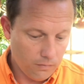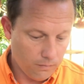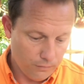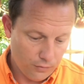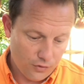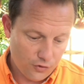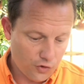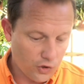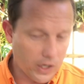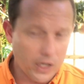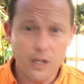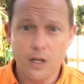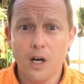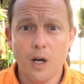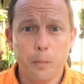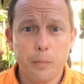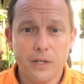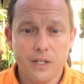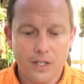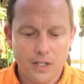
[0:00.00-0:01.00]
straight
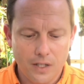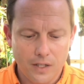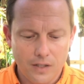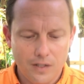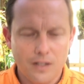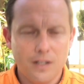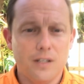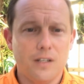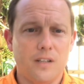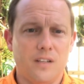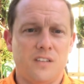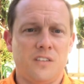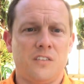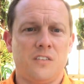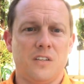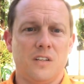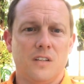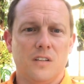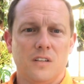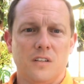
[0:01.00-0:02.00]
up in it,
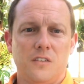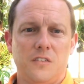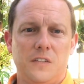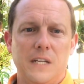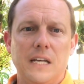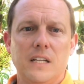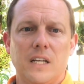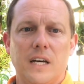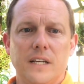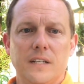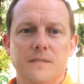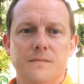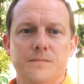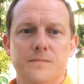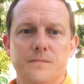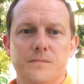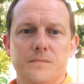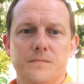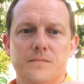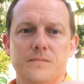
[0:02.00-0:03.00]
is stay-lite.
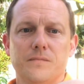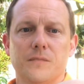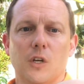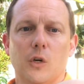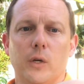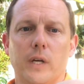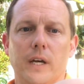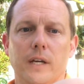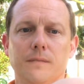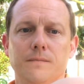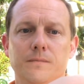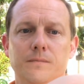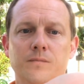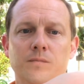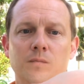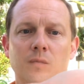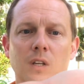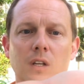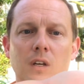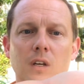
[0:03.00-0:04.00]
Okay?
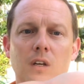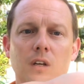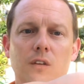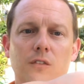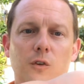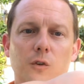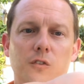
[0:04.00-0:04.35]
So